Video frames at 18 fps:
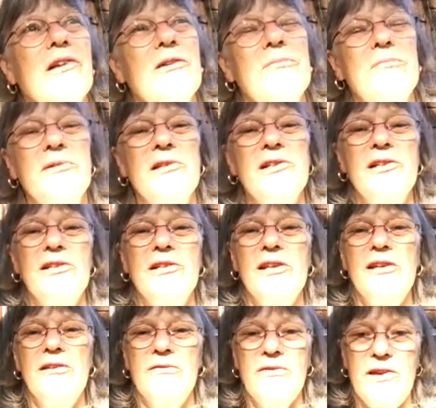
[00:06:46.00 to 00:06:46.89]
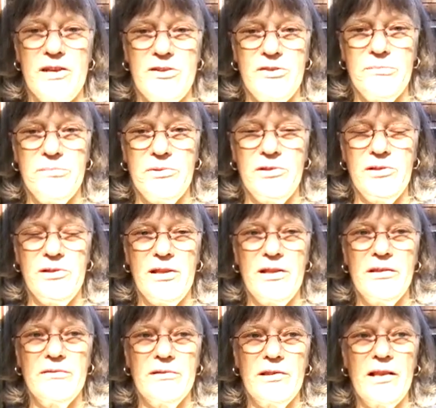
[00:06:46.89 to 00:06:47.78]
completely available
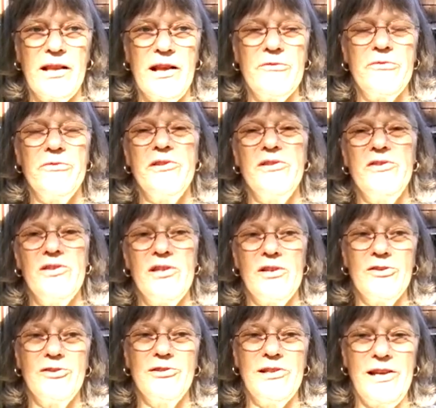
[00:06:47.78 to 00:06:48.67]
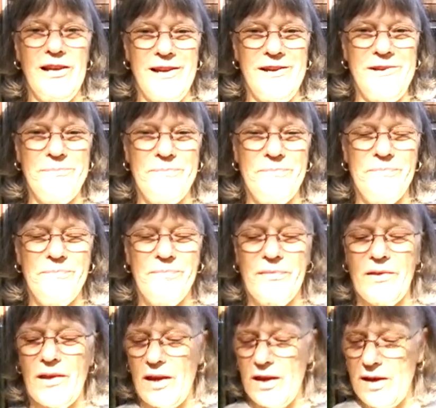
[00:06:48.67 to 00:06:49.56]
every single day.
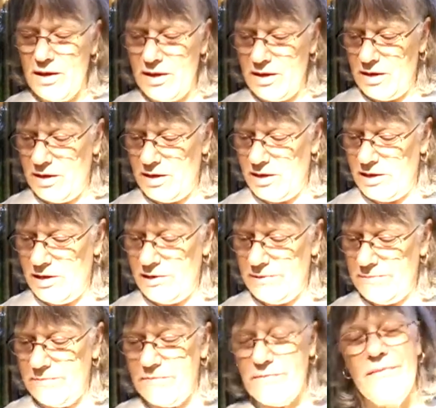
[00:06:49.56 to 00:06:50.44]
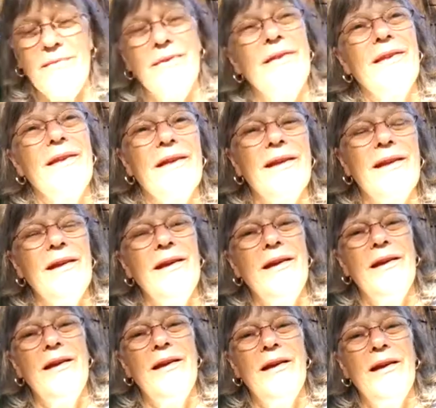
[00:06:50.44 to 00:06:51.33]
Other
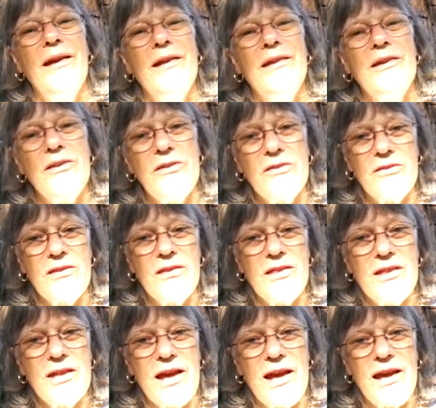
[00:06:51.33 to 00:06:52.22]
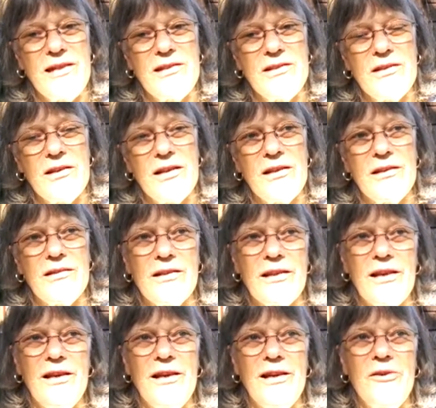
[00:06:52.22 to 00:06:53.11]
than that,
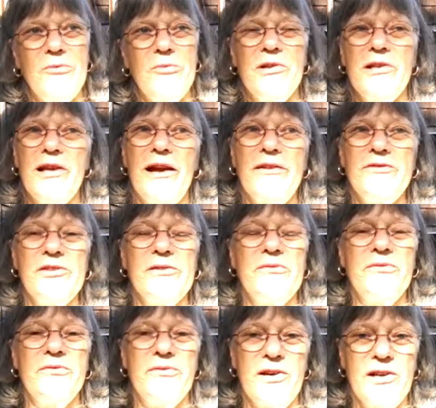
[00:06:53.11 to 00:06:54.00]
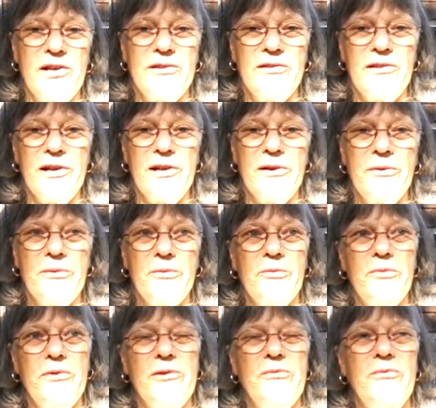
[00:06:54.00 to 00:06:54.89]
we'll have some fun.
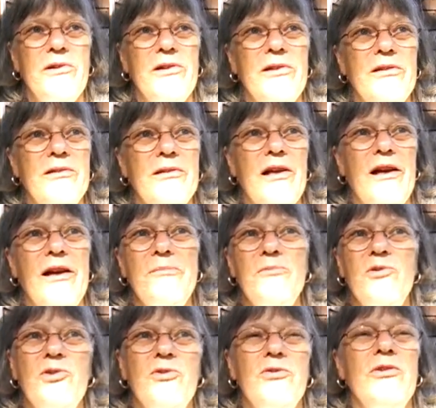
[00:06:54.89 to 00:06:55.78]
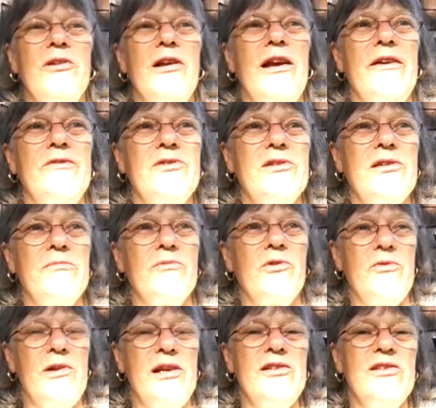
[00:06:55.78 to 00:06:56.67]
We will, I'm sure, have some
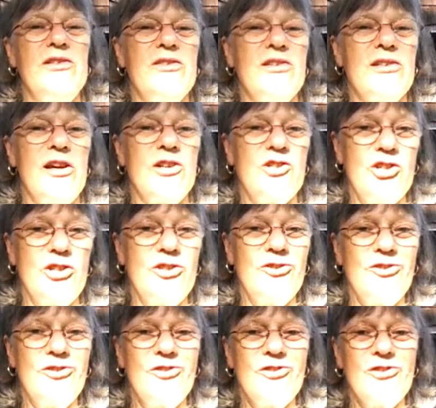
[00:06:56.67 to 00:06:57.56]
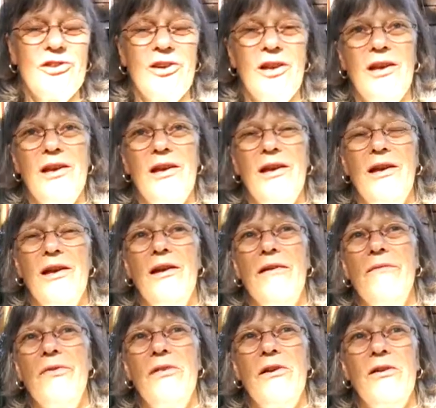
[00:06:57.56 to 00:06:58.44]
great discussions.
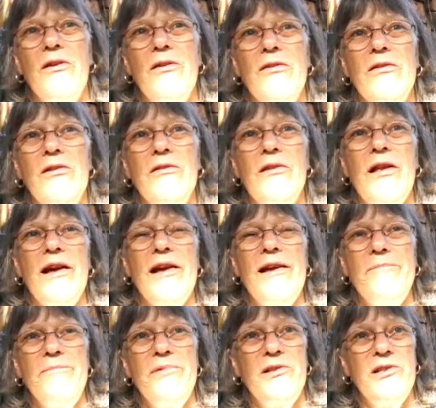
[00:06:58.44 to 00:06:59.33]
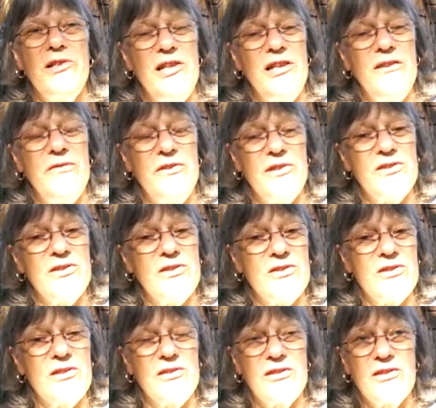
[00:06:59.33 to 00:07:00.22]
I believe this
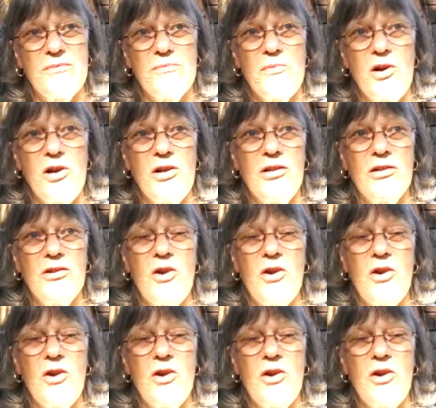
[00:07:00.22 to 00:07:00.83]
is a small